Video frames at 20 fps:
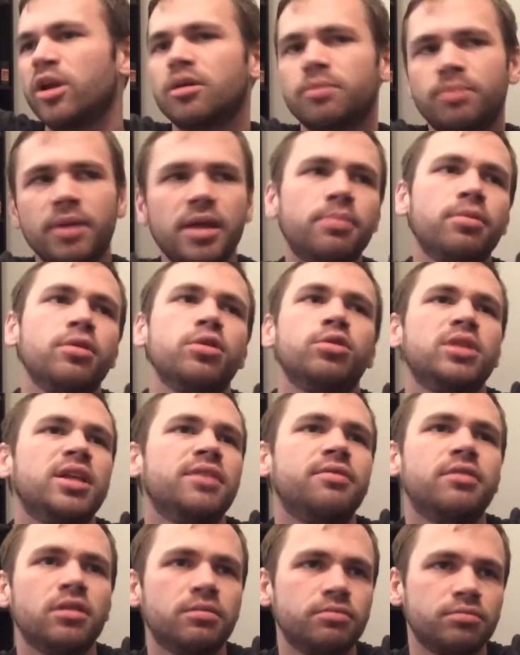weird people who
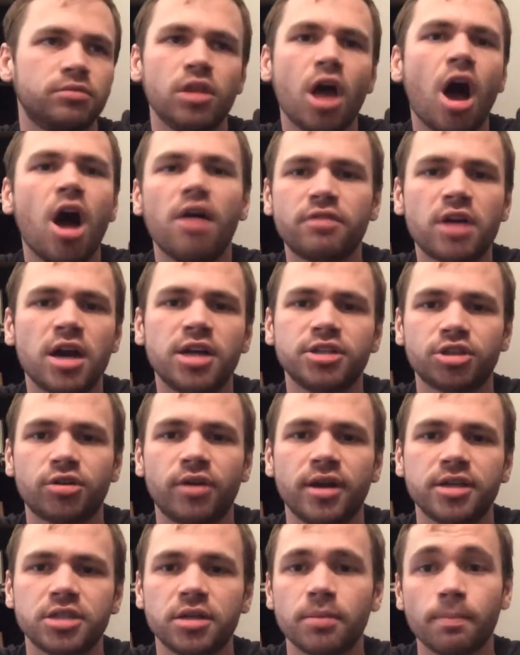live the law of
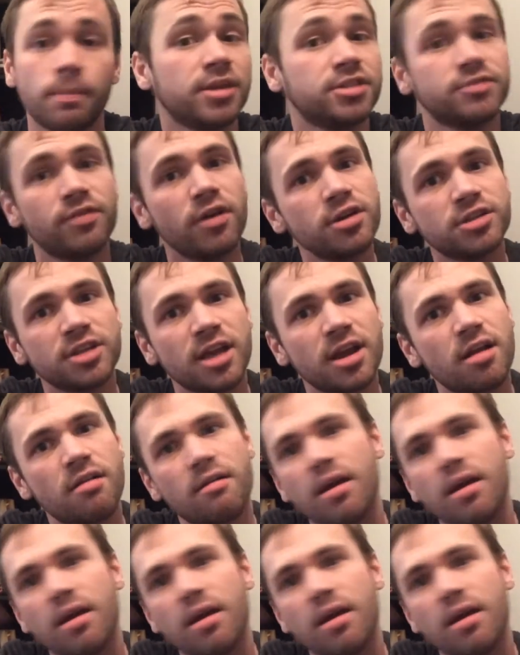consecration. But as far as I